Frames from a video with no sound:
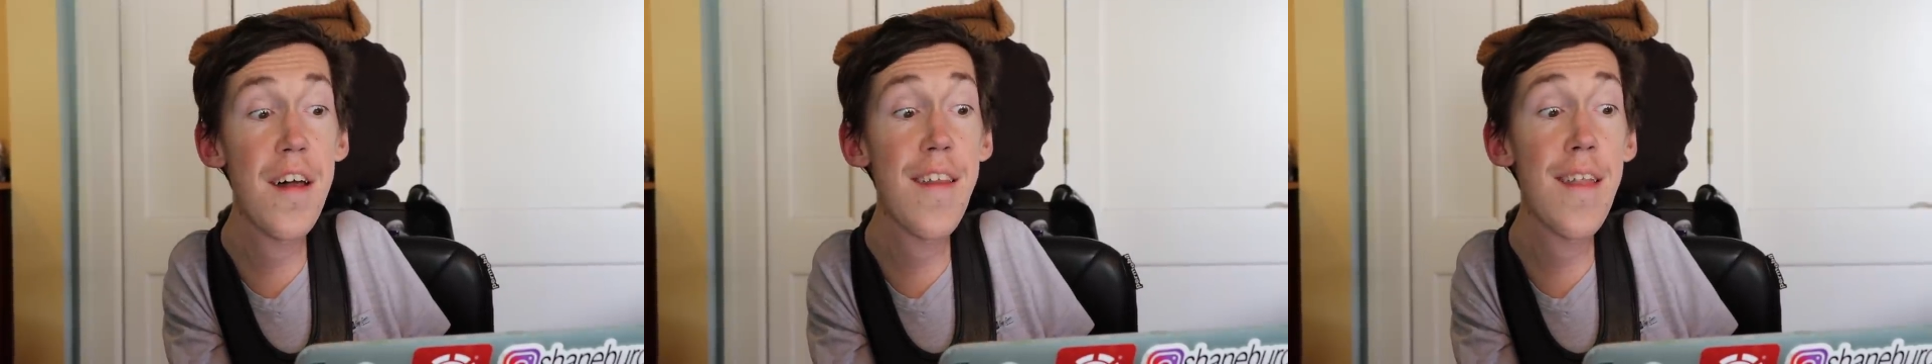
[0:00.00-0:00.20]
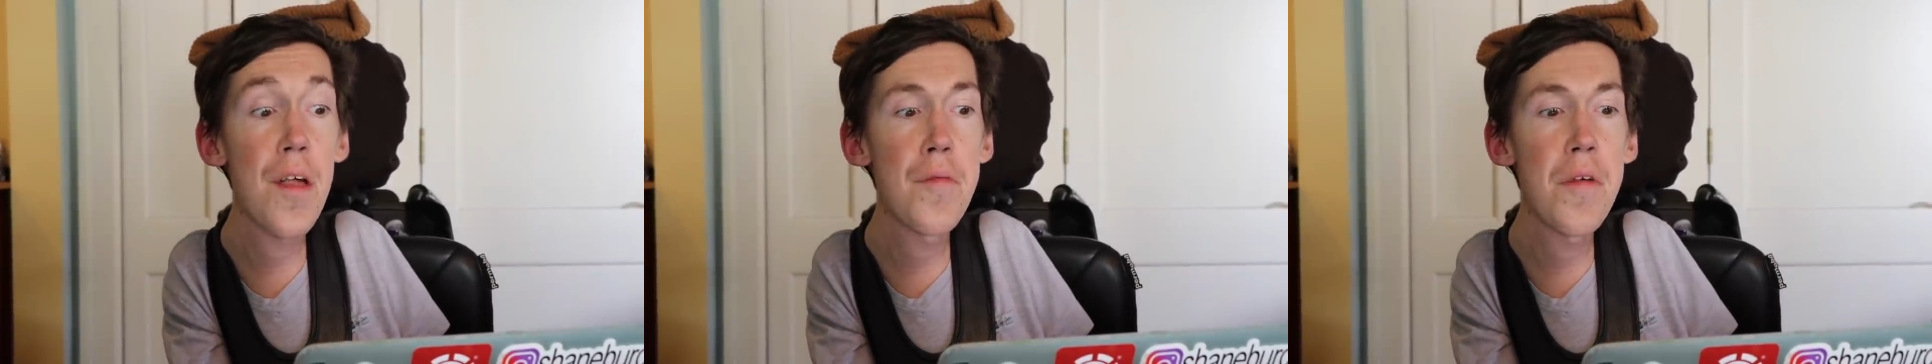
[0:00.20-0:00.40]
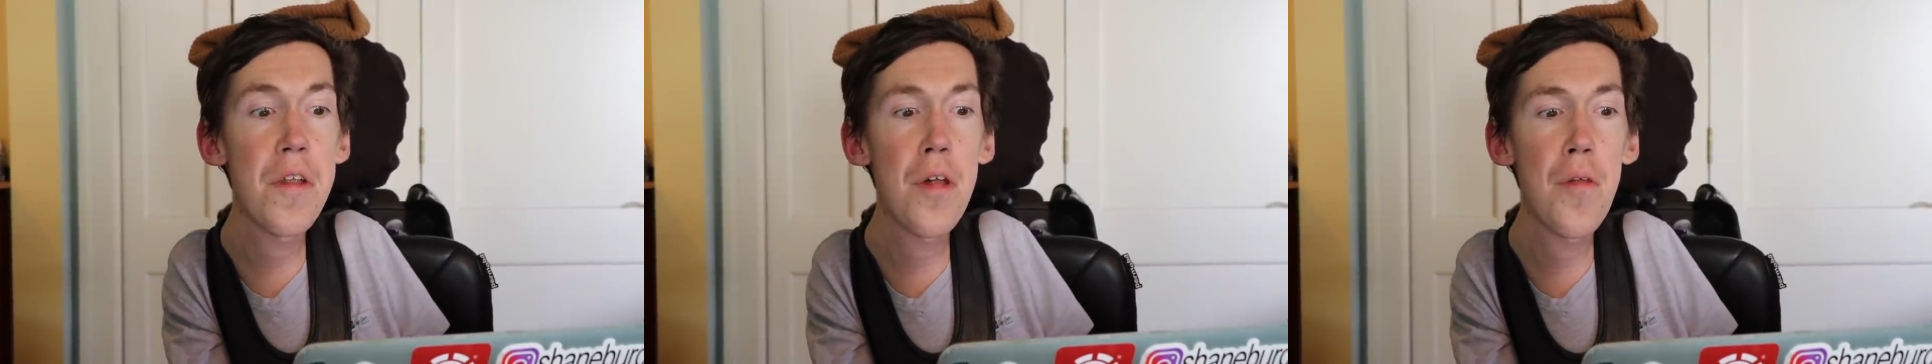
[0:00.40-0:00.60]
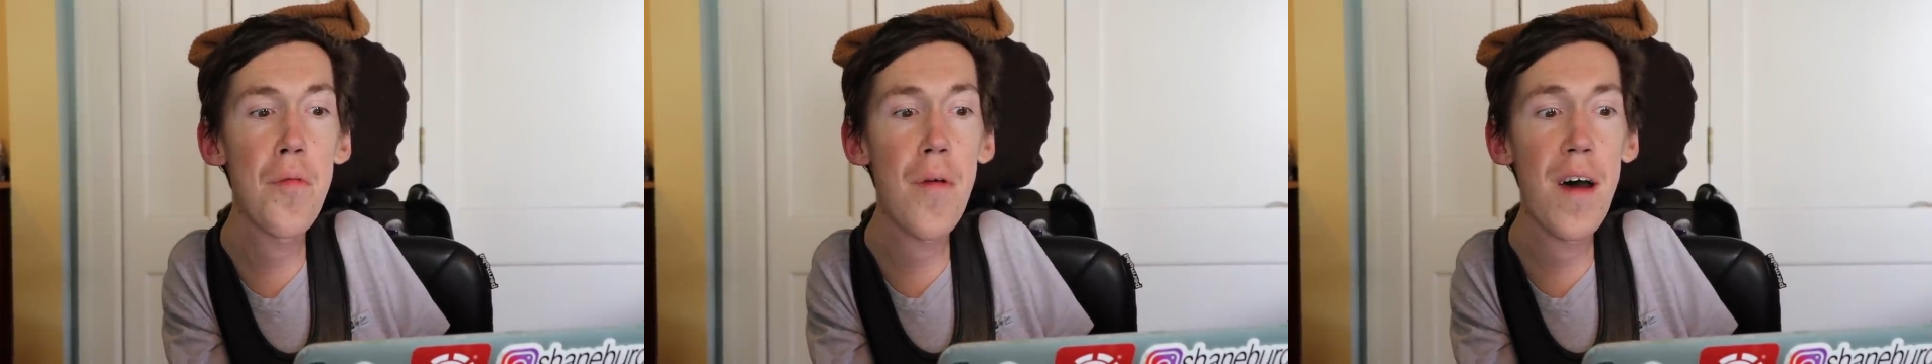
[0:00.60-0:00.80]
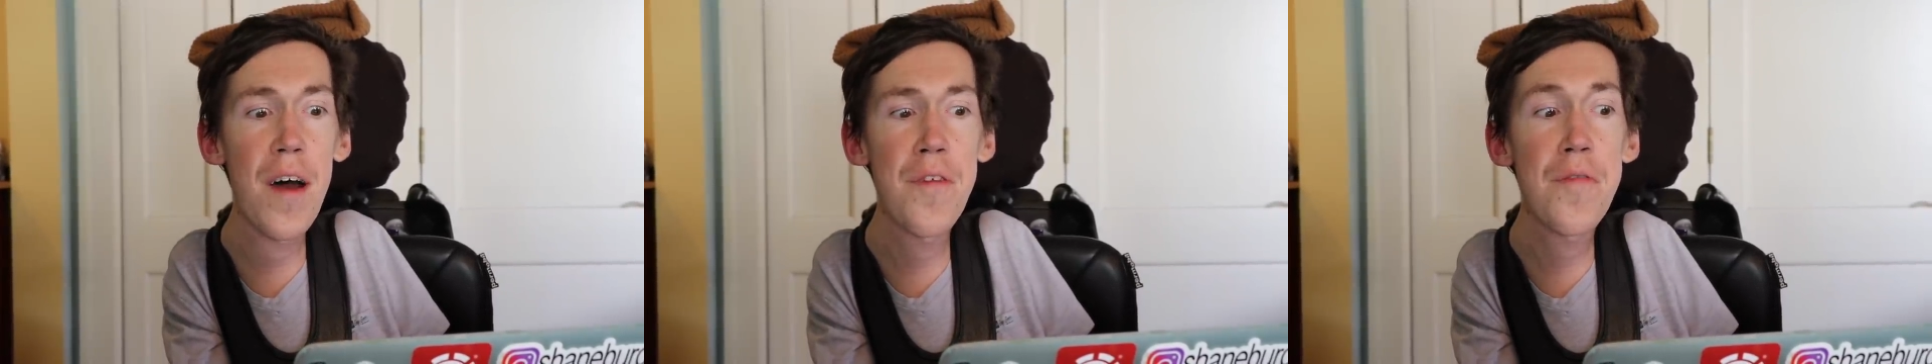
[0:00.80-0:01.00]
unlimited
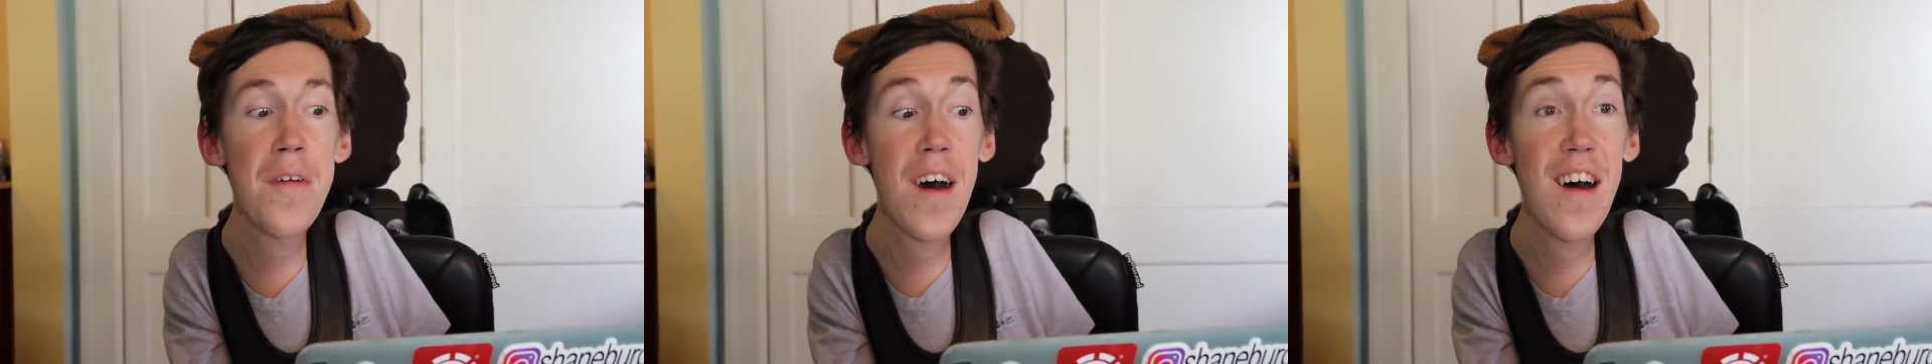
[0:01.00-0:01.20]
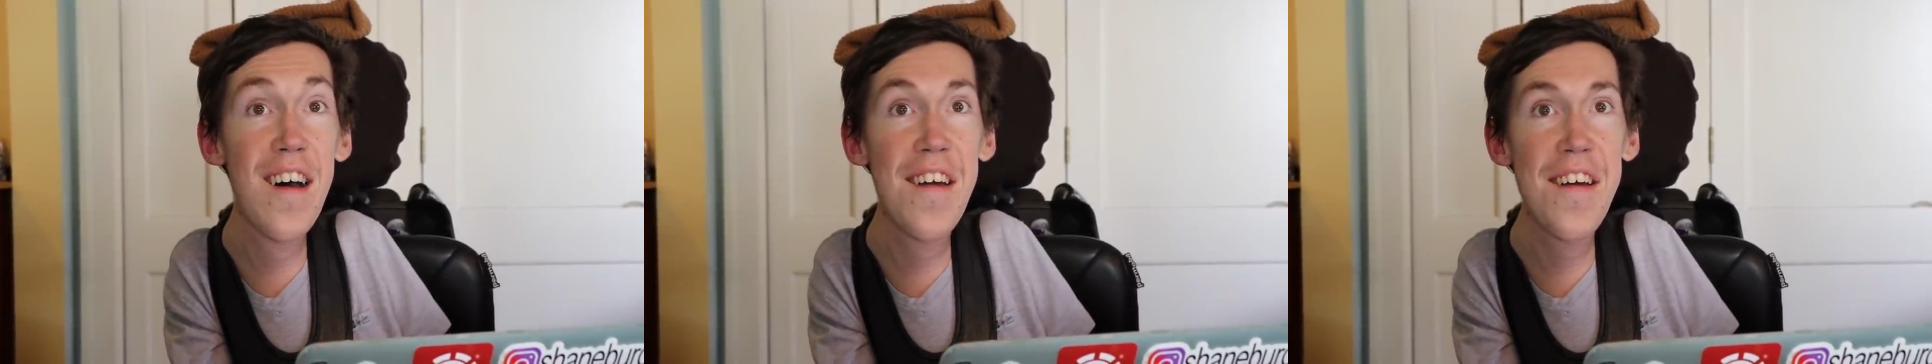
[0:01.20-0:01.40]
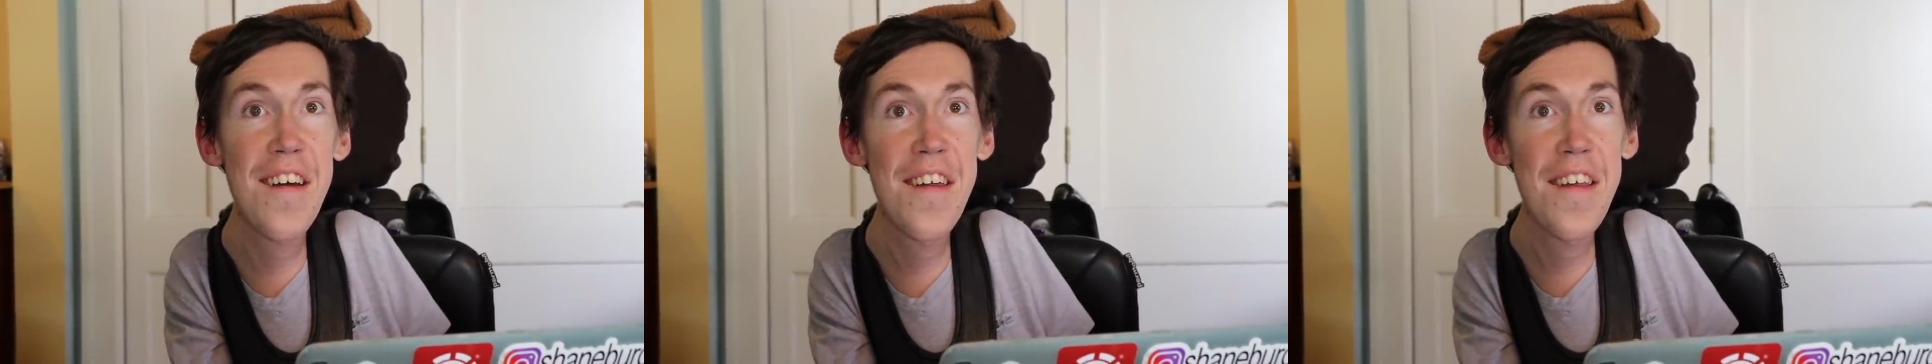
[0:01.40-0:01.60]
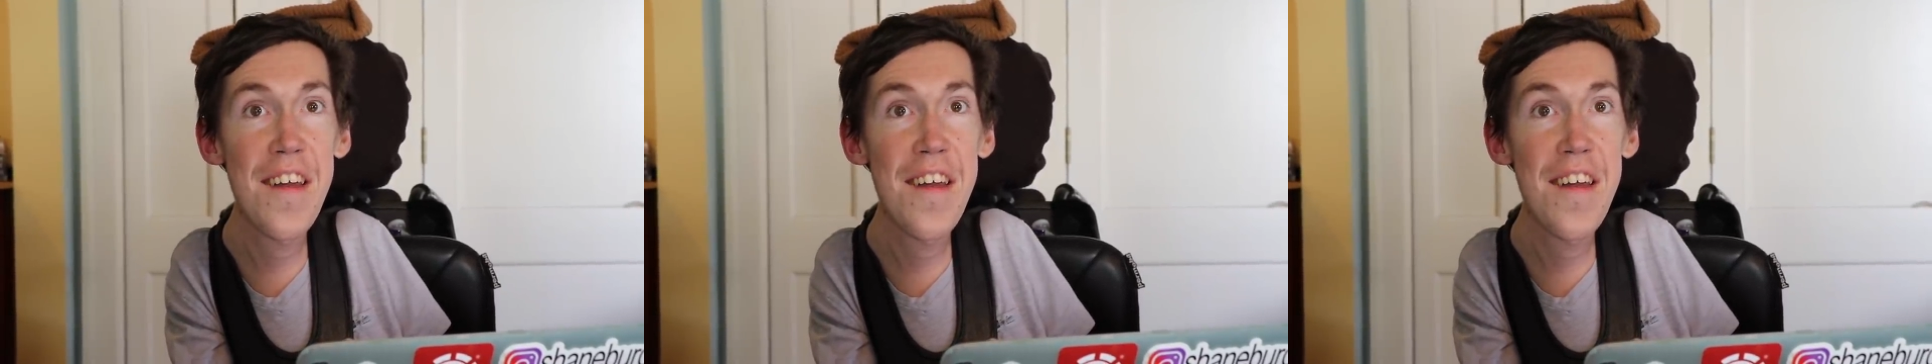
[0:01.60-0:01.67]
Wi-Fi.